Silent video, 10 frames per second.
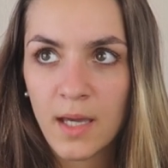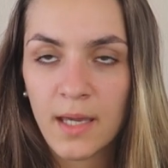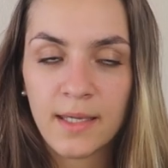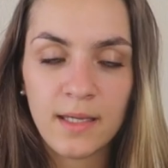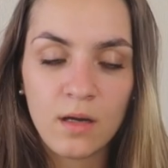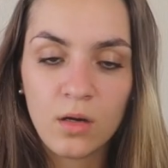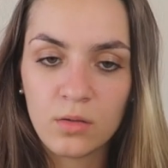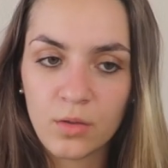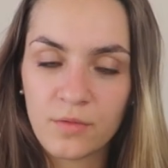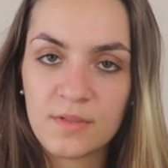I can
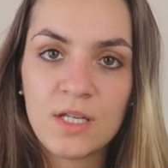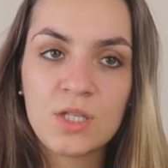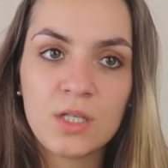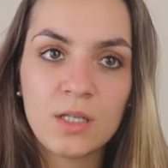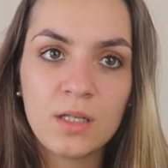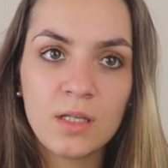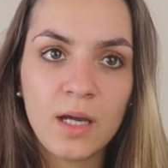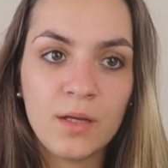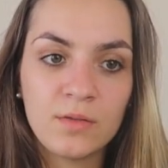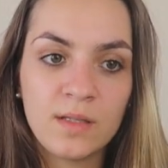hold a conversation.
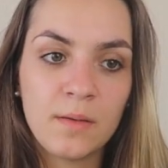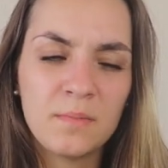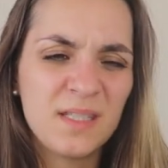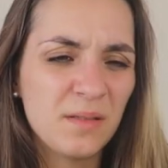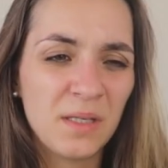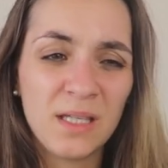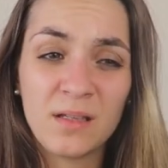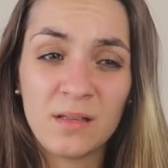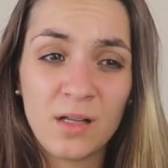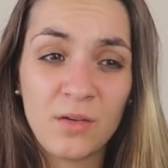I know that I'm still
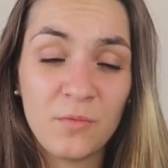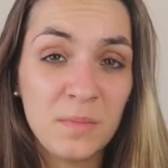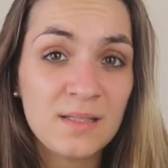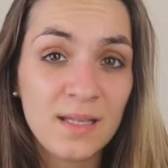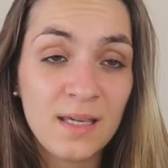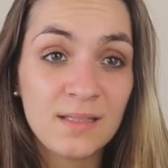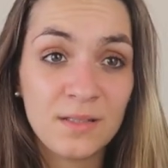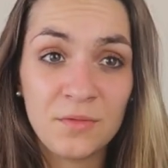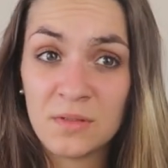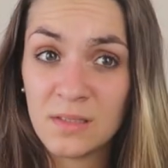making a lot of mistakes,
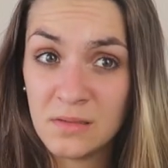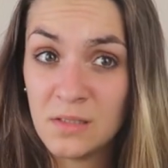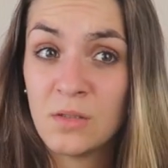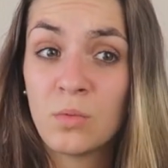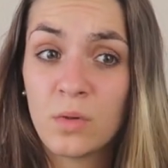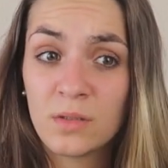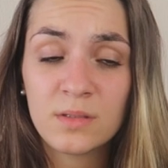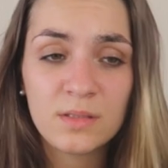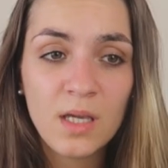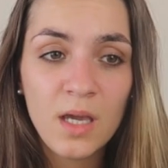even little
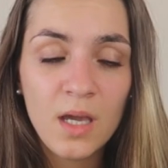ones.